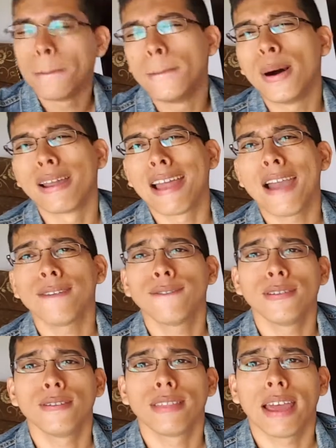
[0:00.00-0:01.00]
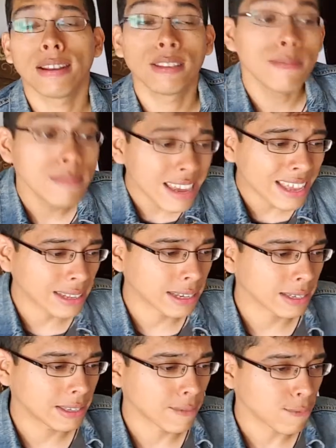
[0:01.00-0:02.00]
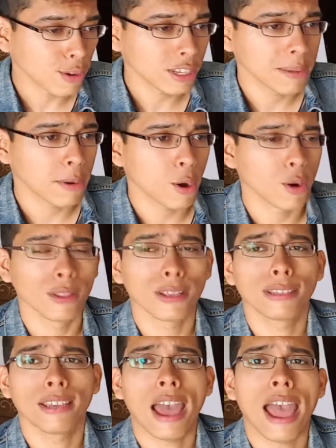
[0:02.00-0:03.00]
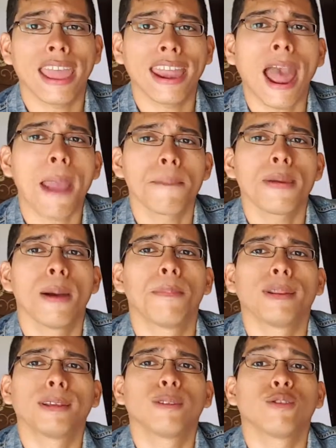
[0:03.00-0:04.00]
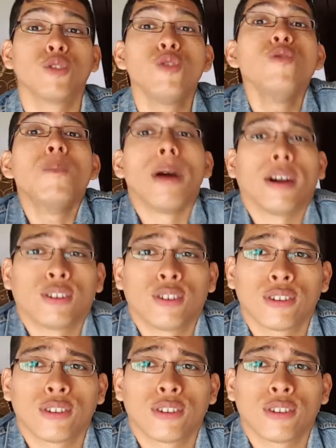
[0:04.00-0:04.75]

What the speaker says: But I feel that, to me at least, the first time I heard this, it hyped me up a little too much.